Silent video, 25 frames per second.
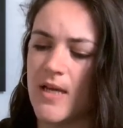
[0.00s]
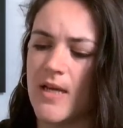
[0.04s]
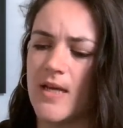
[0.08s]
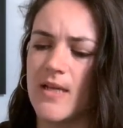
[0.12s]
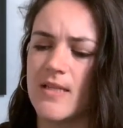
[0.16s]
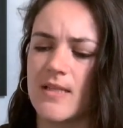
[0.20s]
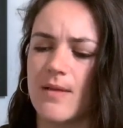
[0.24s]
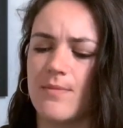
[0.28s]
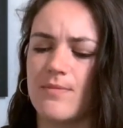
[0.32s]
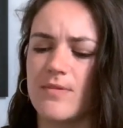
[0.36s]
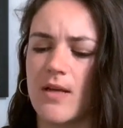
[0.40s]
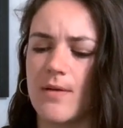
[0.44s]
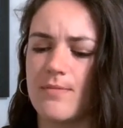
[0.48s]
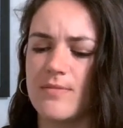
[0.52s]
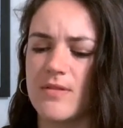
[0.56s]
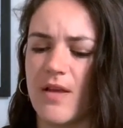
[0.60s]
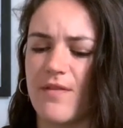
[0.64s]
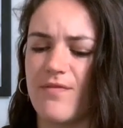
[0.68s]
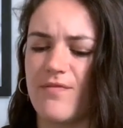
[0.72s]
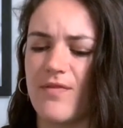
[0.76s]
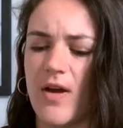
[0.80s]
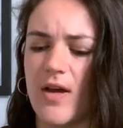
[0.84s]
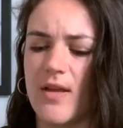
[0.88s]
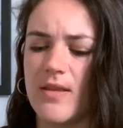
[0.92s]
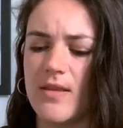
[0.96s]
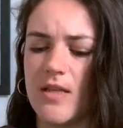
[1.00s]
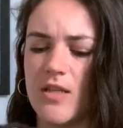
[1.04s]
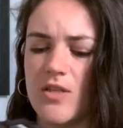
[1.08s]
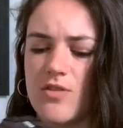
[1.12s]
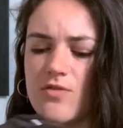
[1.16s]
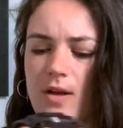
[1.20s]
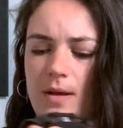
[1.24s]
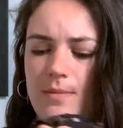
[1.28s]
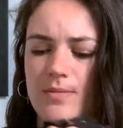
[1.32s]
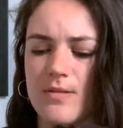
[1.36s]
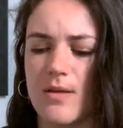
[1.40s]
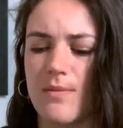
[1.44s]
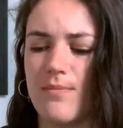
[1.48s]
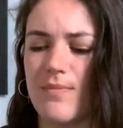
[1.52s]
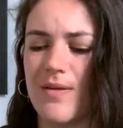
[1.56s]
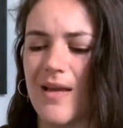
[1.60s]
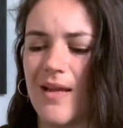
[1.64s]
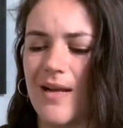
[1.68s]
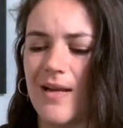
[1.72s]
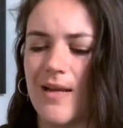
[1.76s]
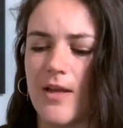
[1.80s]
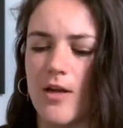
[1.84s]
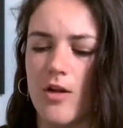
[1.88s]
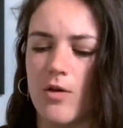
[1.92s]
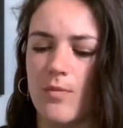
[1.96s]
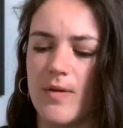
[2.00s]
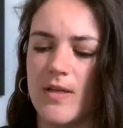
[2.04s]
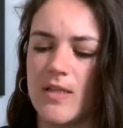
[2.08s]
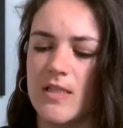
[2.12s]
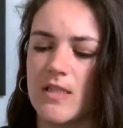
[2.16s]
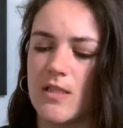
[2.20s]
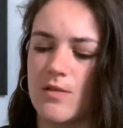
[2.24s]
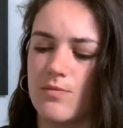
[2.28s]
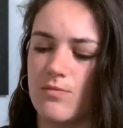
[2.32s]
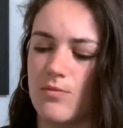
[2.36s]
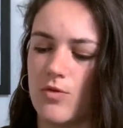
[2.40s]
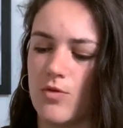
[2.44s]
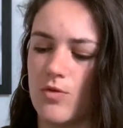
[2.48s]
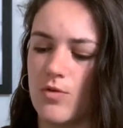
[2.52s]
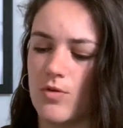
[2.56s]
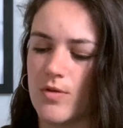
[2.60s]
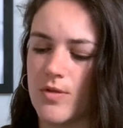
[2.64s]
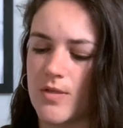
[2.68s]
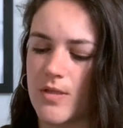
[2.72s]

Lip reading: Sometimes I find these straps can be a little bit small.